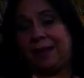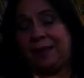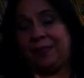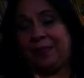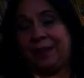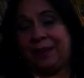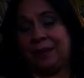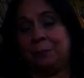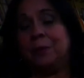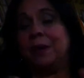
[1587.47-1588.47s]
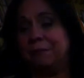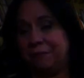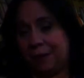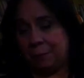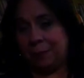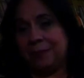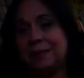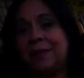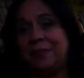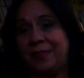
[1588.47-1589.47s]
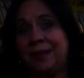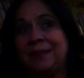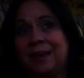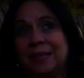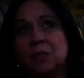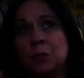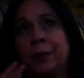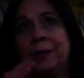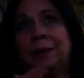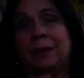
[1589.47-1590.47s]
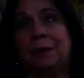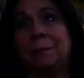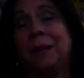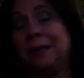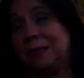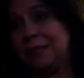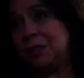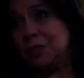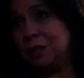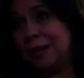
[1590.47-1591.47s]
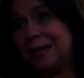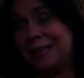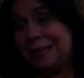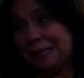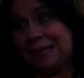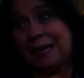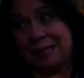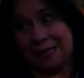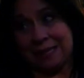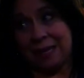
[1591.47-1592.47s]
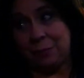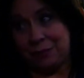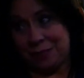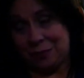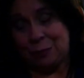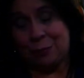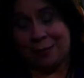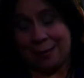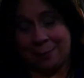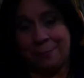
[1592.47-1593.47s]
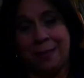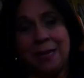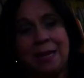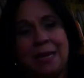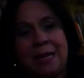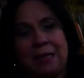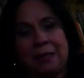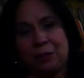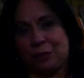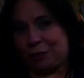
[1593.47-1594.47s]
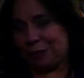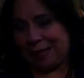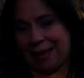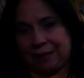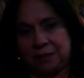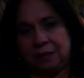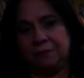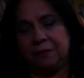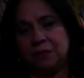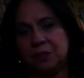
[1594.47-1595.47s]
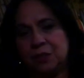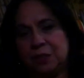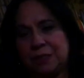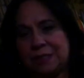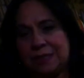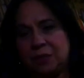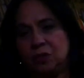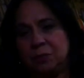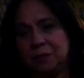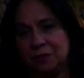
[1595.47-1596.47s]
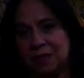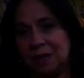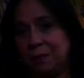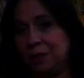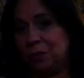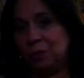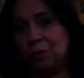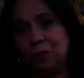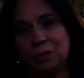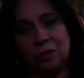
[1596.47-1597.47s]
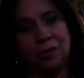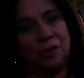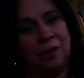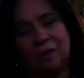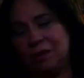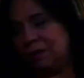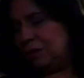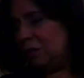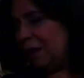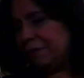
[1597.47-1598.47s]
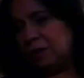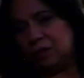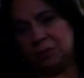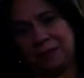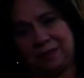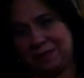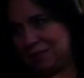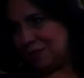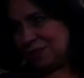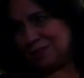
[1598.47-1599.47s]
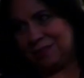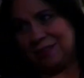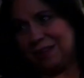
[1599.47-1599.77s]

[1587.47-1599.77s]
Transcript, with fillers: And then, but I found myself, and then that's when my teacher, Elia Enid Cadilla is her name, she's still active, she said to me, Rosalba, you, you have got to make a decision.